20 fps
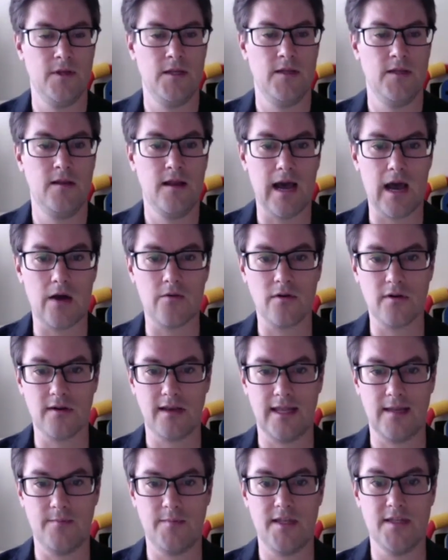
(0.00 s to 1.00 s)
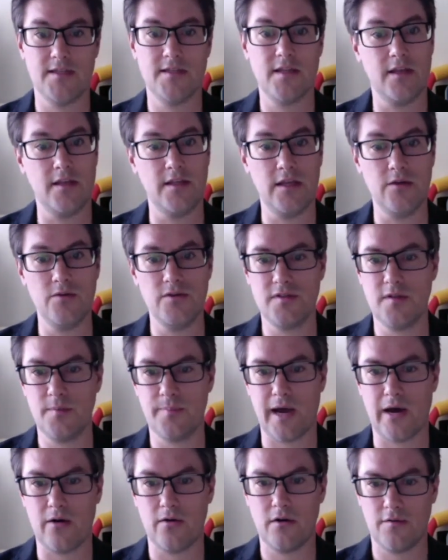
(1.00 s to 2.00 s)
Our claim is use the
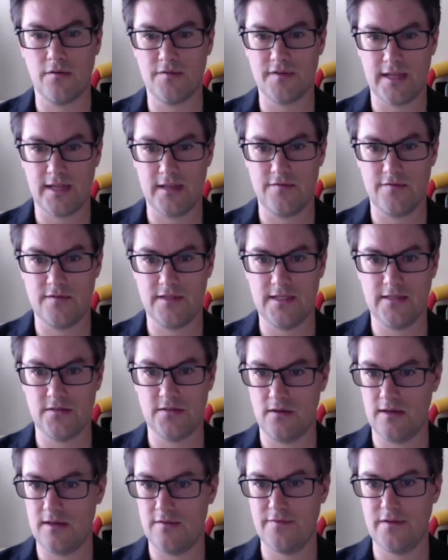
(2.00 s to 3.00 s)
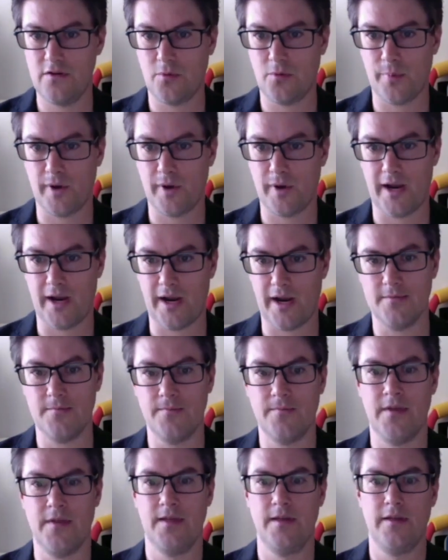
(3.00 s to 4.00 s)
power of safety to lift your brand,
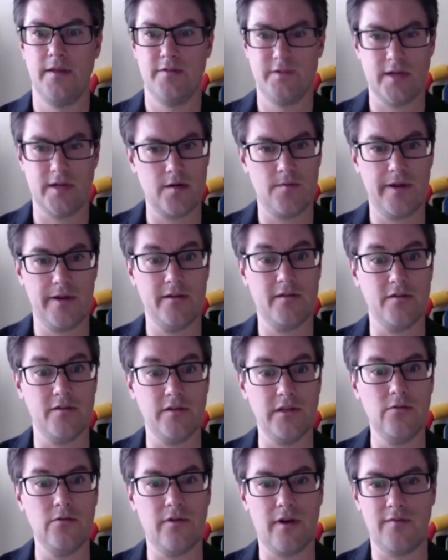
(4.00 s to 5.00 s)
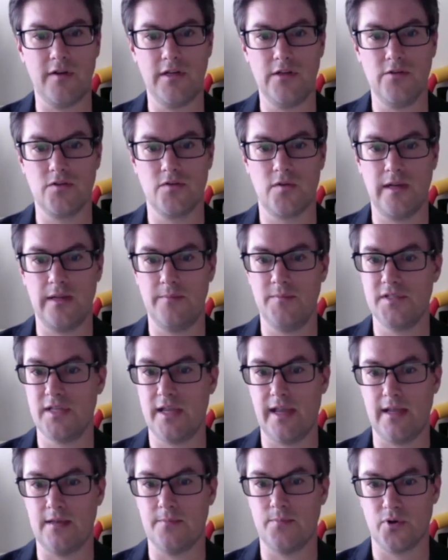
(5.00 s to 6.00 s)
generate new revenue streams,
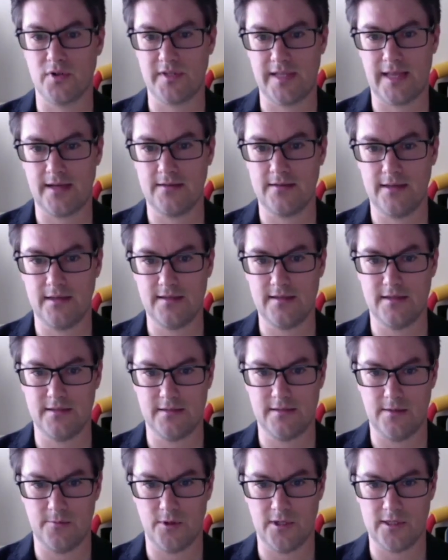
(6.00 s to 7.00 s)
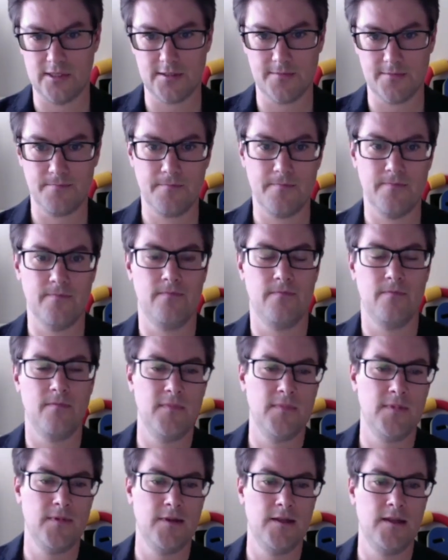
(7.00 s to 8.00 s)
and protect existing ones.
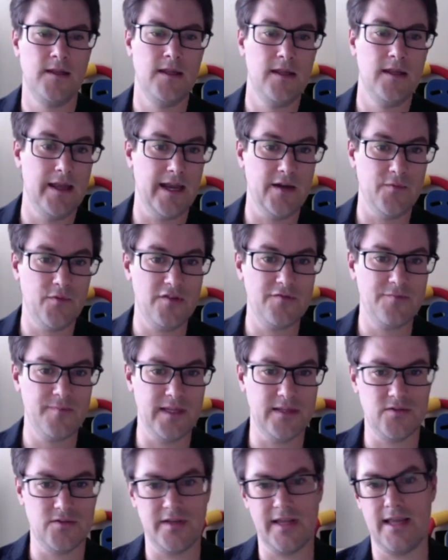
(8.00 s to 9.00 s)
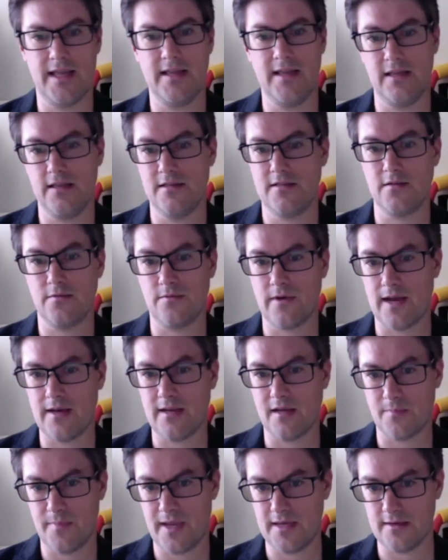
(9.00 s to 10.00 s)
And with me today is
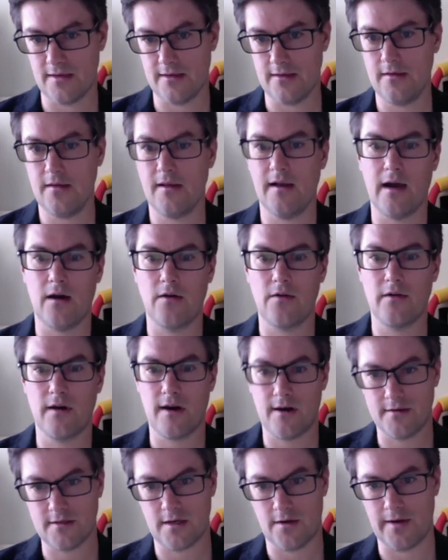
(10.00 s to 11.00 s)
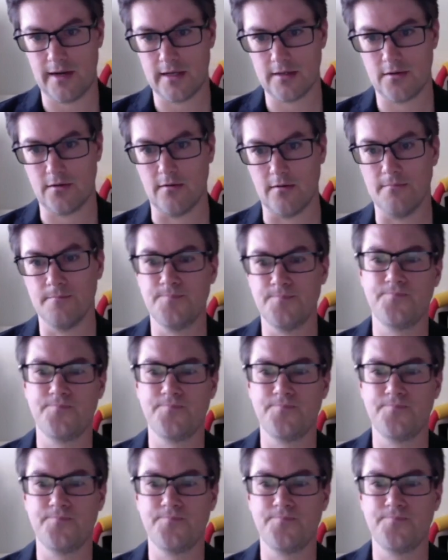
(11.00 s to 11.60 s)
Radik Medal, our art director.